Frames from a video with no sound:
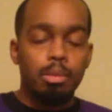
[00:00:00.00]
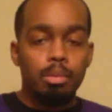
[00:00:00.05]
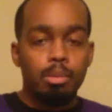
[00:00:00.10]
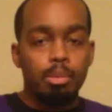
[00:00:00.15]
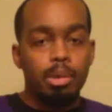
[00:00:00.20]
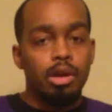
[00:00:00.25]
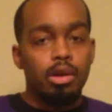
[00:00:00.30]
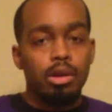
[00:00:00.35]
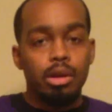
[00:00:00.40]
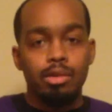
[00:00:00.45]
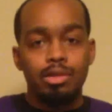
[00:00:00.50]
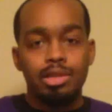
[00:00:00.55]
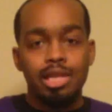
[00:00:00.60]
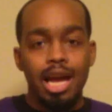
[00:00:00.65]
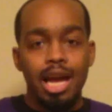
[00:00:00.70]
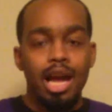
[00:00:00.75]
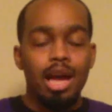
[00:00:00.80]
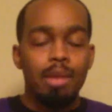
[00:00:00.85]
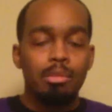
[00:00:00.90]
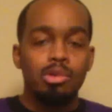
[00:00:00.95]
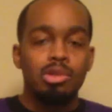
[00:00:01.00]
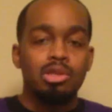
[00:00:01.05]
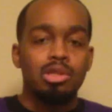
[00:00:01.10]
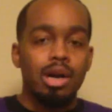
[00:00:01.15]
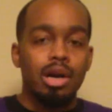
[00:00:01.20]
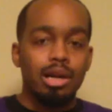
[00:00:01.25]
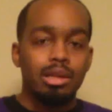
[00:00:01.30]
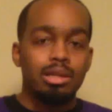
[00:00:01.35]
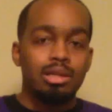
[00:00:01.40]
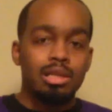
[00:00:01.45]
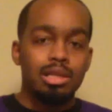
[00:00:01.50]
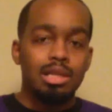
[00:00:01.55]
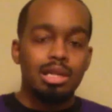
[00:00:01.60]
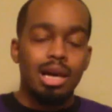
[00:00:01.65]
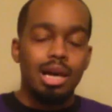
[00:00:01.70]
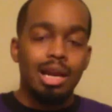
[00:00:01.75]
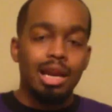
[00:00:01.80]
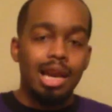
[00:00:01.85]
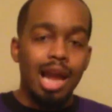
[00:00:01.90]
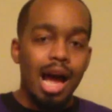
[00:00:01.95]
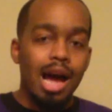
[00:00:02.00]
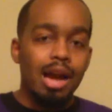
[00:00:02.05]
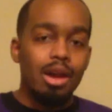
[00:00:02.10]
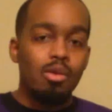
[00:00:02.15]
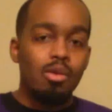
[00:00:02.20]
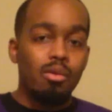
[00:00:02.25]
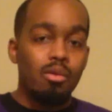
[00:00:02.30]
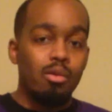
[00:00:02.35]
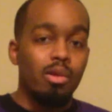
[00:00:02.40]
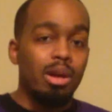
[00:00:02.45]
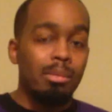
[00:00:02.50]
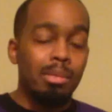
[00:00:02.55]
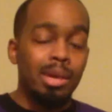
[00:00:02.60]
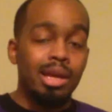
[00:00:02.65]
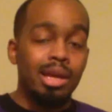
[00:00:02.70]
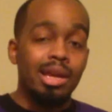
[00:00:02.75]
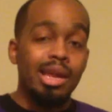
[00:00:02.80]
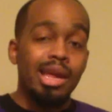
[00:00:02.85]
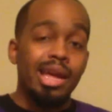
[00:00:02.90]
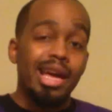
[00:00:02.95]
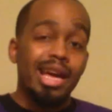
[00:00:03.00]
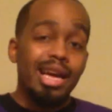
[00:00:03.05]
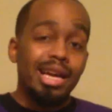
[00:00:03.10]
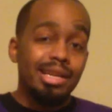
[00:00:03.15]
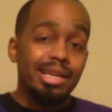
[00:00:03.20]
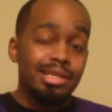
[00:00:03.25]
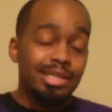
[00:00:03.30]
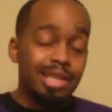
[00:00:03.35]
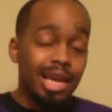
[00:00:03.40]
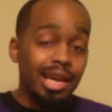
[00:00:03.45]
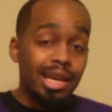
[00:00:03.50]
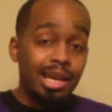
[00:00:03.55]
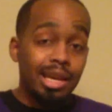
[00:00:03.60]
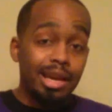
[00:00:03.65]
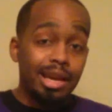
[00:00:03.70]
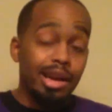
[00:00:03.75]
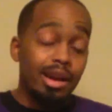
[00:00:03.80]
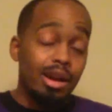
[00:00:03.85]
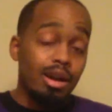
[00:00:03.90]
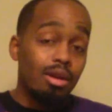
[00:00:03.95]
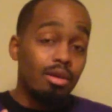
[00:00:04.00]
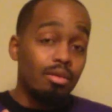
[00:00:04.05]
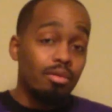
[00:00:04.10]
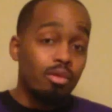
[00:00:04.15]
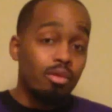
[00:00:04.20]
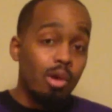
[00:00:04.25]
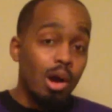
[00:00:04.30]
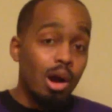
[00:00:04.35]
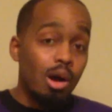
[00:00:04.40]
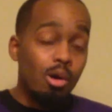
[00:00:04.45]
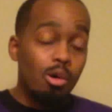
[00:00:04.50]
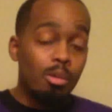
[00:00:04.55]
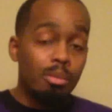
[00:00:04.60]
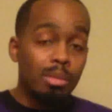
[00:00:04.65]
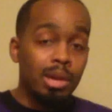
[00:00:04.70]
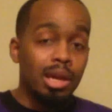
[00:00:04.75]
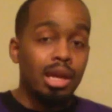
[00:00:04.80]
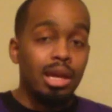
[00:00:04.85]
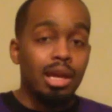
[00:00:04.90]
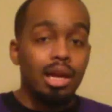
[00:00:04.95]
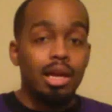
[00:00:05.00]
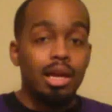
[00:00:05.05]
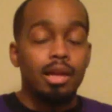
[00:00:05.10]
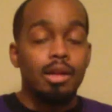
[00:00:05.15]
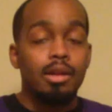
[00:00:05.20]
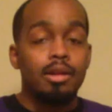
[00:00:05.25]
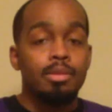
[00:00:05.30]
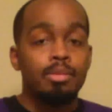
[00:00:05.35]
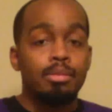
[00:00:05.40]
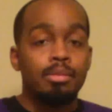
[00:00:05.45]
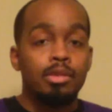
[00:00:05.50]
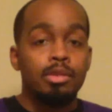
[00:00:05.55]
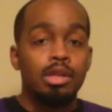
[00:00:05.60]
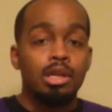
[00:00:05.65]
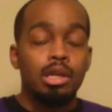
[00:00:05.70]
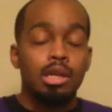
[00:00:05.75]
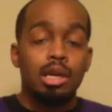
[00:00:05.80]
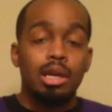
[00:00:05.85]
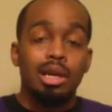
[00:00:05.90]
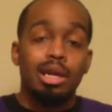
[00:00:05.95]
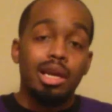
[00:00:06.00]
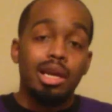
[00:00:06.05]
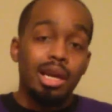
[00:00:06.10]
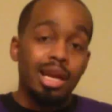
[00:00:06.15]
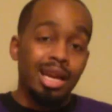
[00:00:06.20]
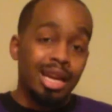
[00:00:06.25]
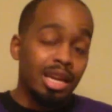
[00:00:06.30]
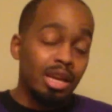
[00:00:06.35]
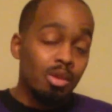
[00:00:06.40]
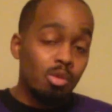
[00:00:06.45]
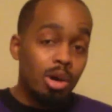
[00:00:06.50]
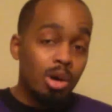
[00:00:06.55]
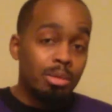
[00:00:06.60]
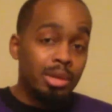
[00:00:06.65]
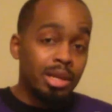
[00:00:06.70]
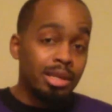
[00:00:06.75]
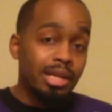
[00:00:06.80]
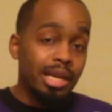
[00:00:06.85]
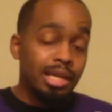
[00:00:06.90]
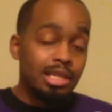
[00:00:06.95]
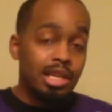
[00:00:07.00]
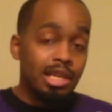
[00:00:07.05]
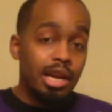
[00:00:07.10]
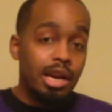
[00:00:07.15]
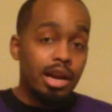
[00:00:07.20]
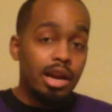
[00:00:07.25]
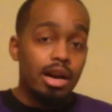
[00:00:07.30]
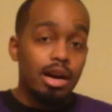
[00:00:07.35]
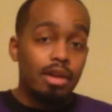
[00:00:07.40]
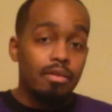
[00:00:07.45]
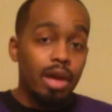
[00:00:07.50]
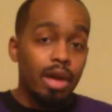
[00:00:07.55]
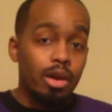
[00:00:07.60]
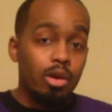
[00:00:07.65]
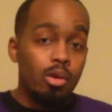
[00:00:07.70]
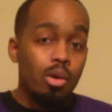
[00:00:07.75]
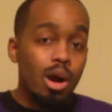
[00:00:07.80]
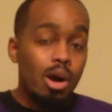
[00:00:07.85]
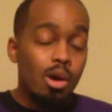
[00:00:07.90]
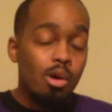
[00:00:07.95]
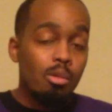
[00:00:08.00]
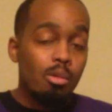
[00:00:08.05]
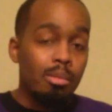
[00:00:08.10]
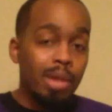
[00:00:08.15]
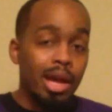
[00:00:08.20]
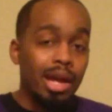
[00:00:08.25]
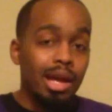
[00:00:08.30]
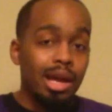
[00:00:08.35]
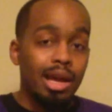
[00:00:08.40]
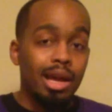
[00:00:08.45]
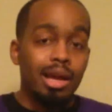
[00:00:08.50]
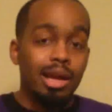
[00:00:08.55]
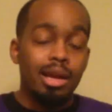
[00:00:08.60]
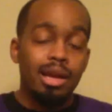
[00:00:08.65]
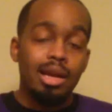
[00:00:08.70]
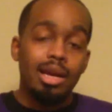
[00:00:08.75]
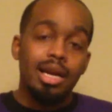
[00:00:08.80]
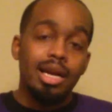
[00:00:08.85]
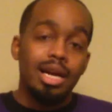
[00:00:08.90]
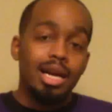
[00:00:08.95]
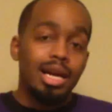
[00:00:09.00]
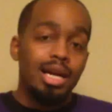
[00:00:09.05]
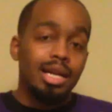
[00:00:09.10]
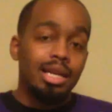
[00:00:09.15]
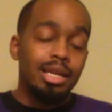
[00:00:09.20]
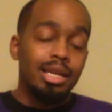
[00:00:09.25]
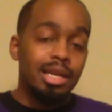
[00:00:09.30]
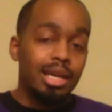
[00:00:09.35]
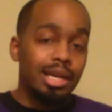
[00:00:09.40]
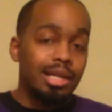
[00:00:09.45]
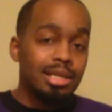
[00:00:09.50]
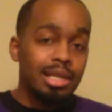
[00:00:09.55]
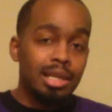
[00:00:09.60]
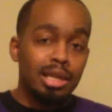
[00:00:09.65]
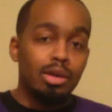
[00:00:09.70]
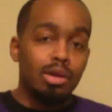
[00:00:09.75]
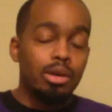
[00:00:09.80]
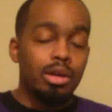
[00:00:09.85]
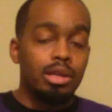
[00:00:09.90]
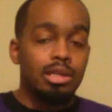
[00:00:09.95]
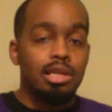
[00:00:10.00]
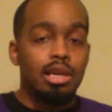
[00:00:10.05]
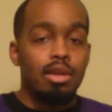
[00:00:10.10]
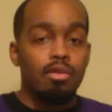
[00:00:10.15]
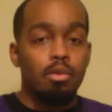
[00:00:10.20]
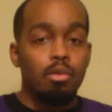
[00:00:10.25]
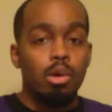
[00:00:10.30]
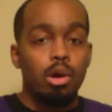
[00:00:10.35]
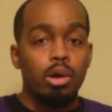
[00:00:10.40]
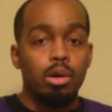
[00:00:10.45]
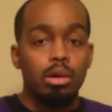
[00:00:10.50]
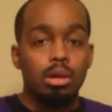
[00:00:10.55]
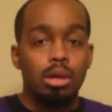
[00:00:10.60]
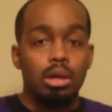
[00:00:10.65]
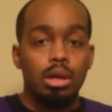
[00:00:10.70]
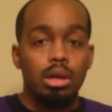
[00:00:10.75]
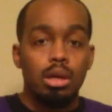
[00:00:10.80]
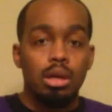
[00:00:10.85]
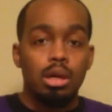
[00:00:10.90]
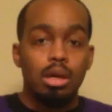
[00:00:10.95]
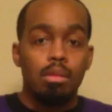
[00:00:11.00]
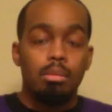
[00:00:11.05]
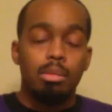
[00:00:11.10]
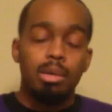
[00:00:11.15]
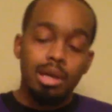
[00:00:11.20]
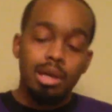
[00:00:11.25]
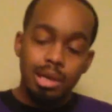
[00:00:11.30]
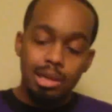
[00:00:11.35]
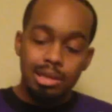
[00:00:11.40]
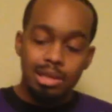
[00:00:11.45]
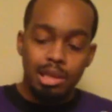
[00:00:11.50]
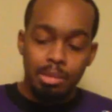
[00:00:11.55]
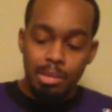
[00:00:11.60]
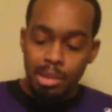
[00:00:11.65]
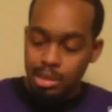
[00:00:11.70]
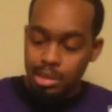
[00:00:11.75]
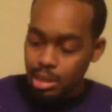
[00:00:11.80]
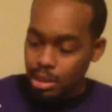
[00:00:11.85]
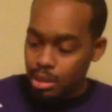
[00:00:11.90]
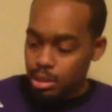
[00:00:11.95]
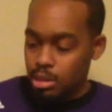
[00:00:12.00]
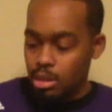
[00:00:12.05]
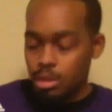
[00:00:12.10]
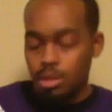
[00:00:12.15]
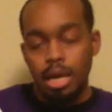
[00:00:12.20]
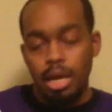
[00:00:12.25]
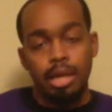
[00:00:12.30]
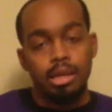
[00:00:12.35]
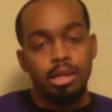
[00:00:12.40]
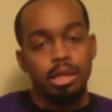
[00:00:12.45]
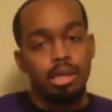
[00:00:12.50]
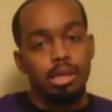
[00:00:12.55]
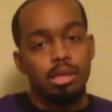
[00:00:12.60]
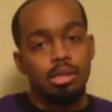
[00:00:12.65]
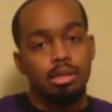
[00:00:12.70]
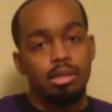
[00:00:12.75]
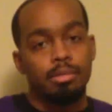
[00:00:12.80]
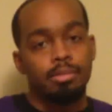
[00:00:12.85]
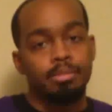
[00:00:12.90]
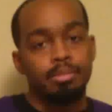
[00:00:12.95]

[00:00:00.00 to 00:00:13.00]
period of time, you start to see a lot of women taking care of grown men. Any woman that takes care of a grown man doesn't know their self-worth, because let me tell it to you like this.